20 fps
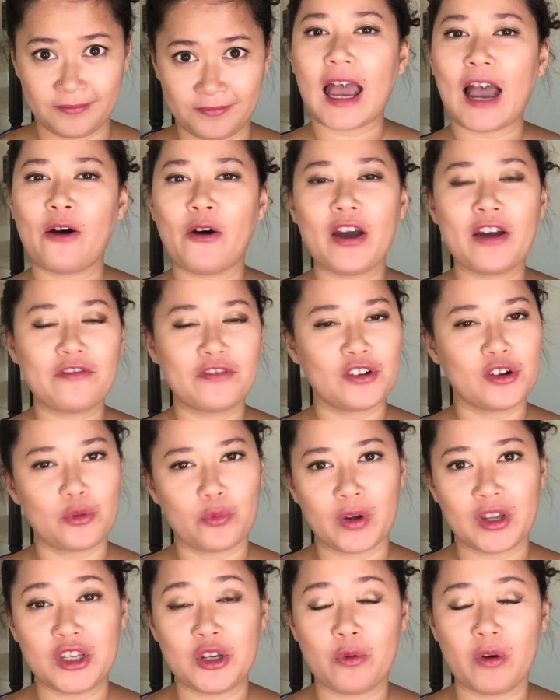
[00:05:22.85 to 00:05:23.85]
However,
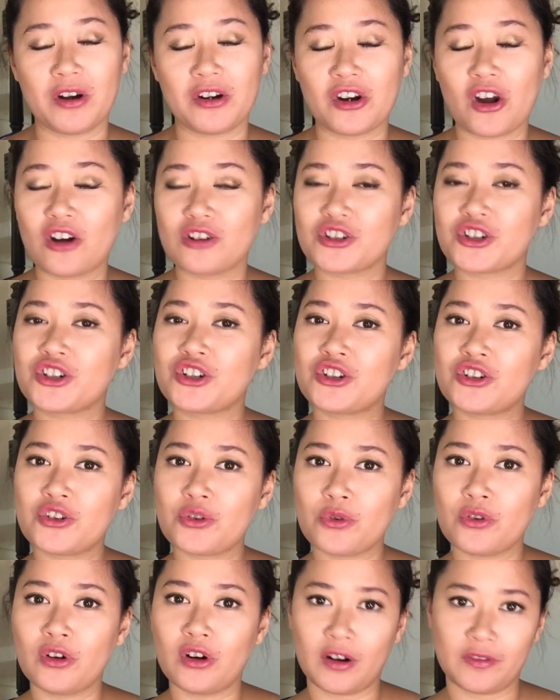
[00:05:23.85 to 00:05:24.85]
when you are not
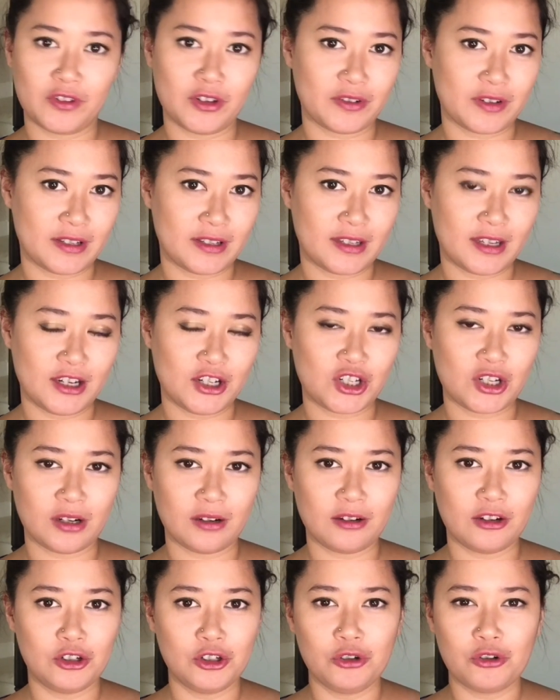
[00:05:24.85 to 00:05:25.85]
sure of your
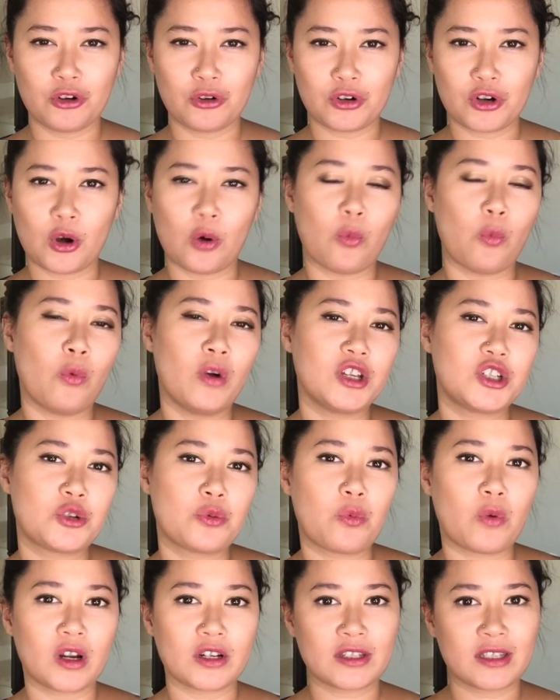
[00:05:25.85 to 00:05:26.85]
decision, you don't know
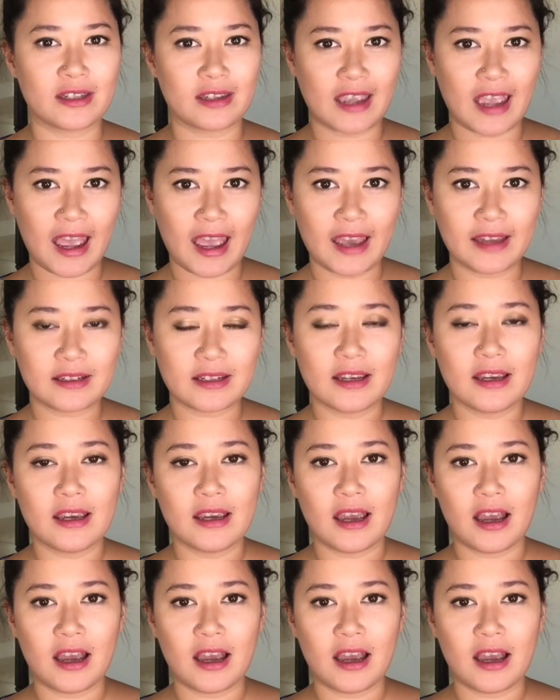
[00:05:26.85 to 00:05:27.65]
which one to get,